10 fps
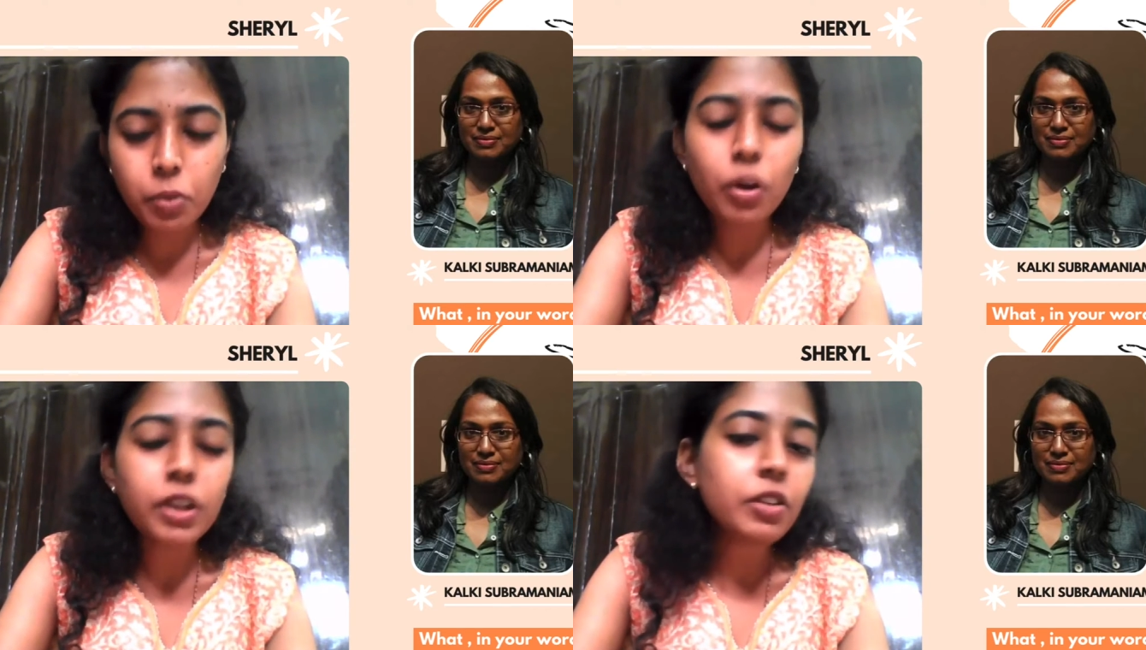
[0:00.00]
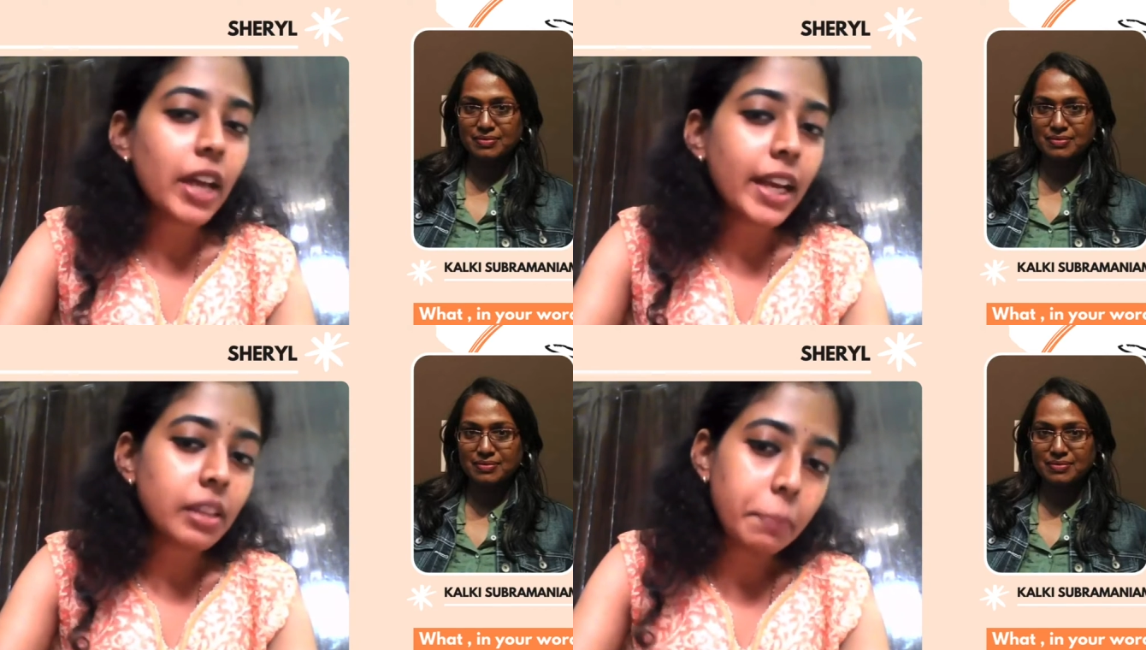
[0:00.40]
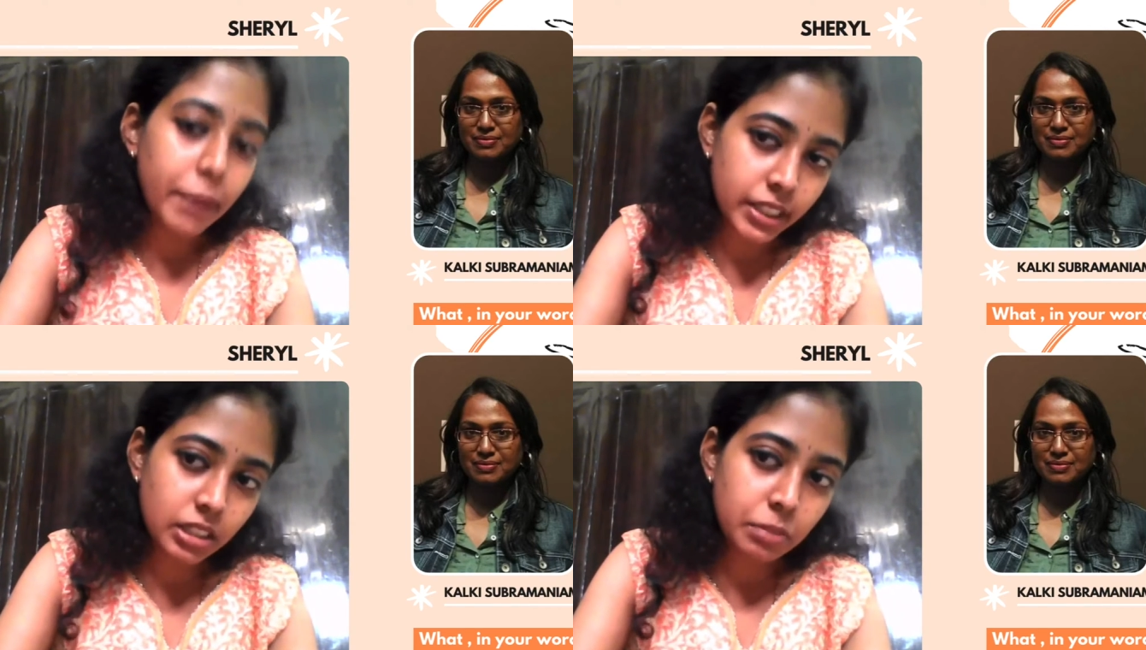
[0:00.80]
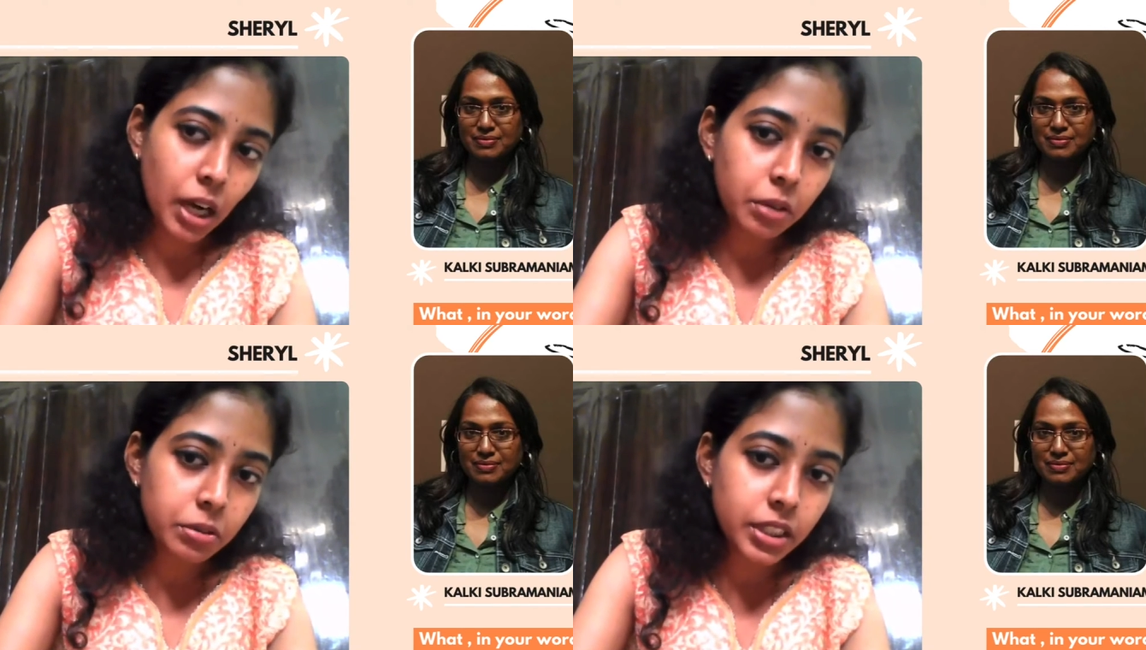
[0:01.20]
Speaker 1: What do you like the best
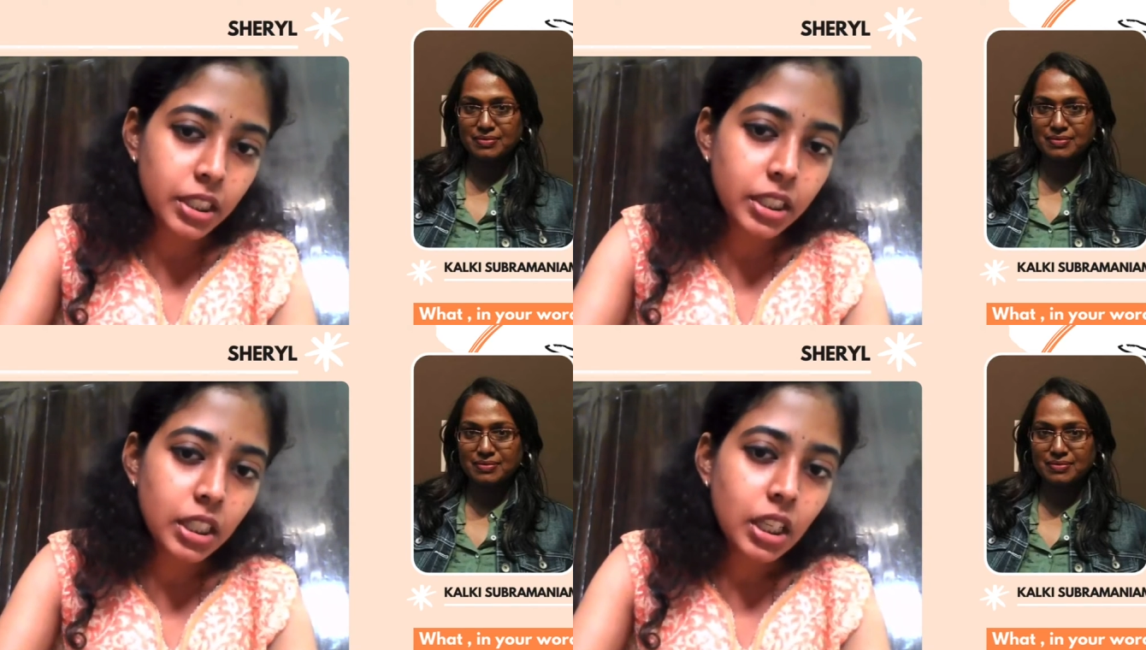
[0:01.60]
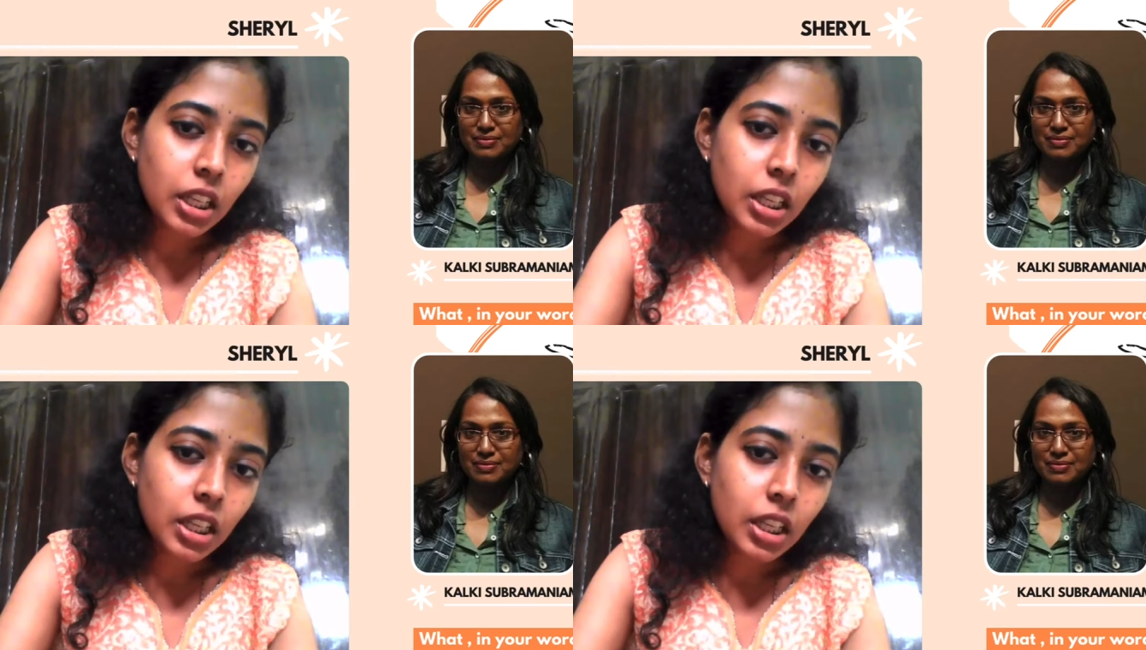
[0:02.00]
about it,